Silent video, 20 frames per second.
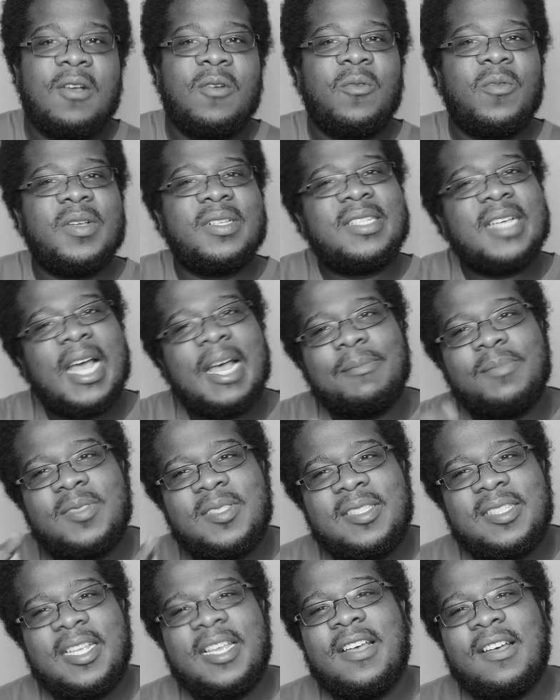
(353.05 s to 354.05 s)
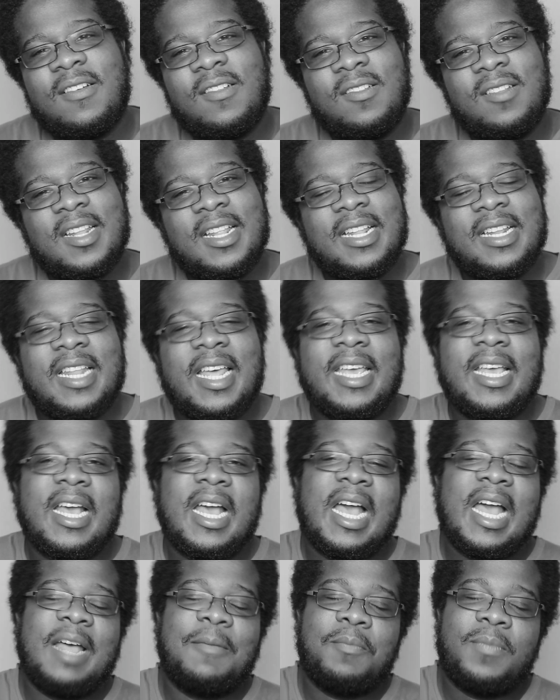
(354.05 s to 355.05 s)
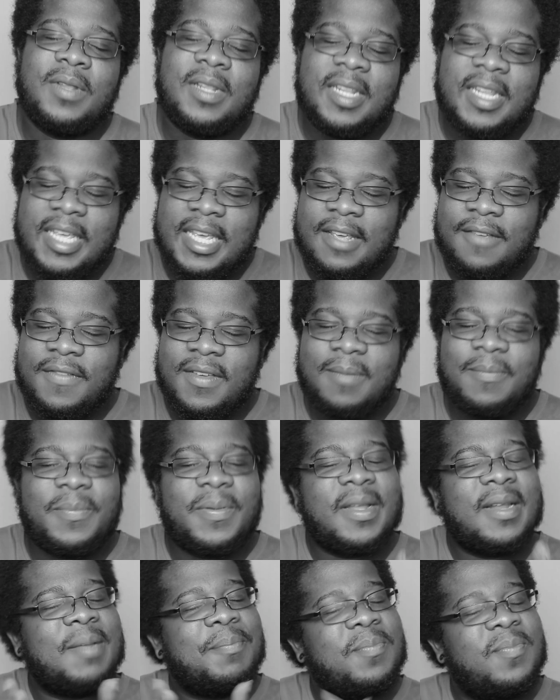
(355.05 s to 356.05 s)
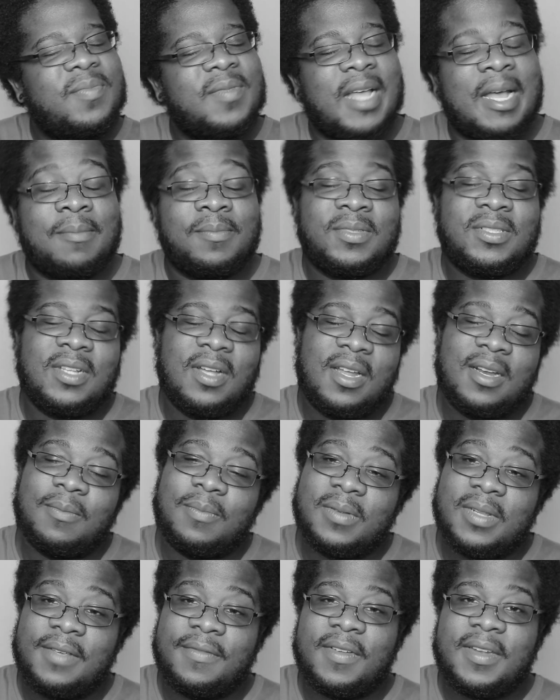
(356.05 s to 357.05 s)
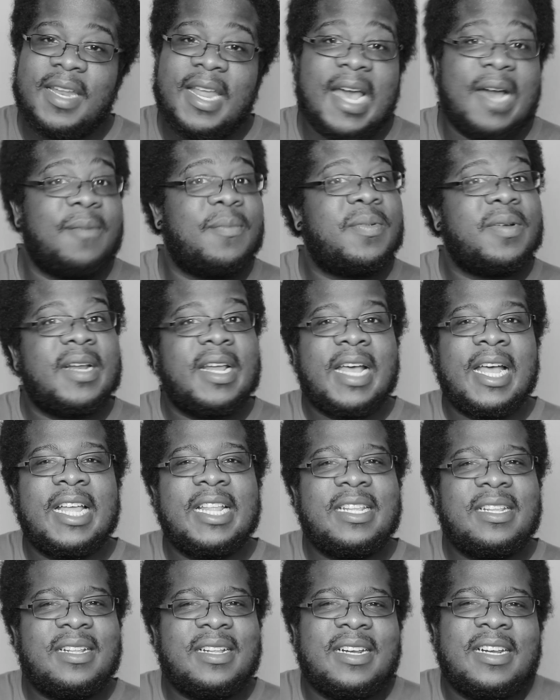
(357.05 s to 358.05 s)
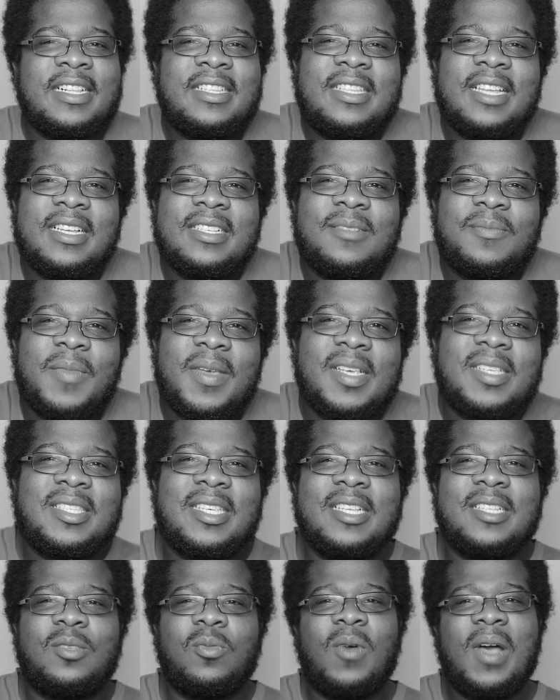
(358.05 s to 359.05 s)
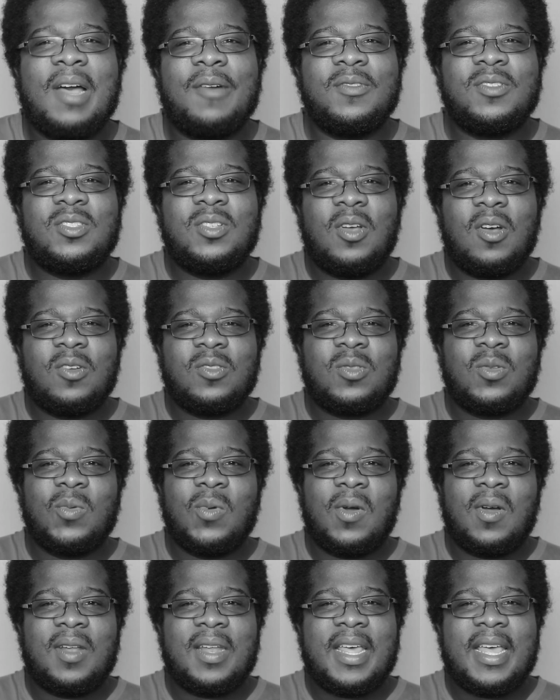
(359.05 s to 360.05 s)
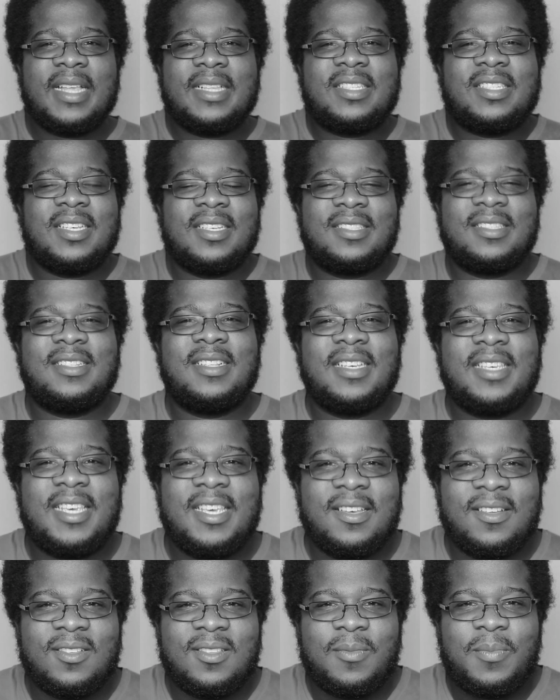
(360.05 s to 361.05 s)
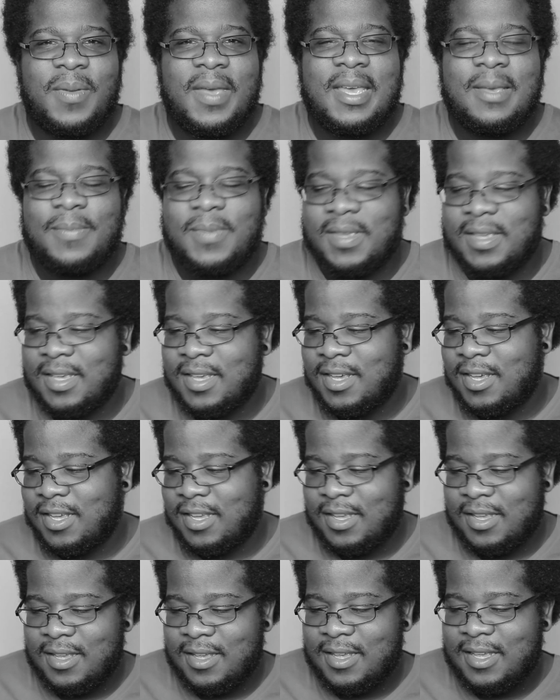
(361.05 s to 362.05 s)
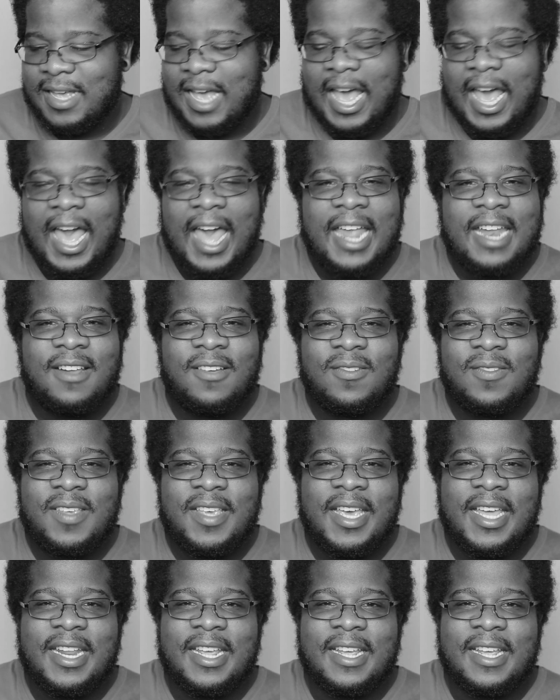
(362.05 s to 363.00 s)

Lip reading: Which I'm still, like, I believe it, but I'm starting to believe it now. But it doesn't make sense. Why would you go through all that just to kill the baby? I don't get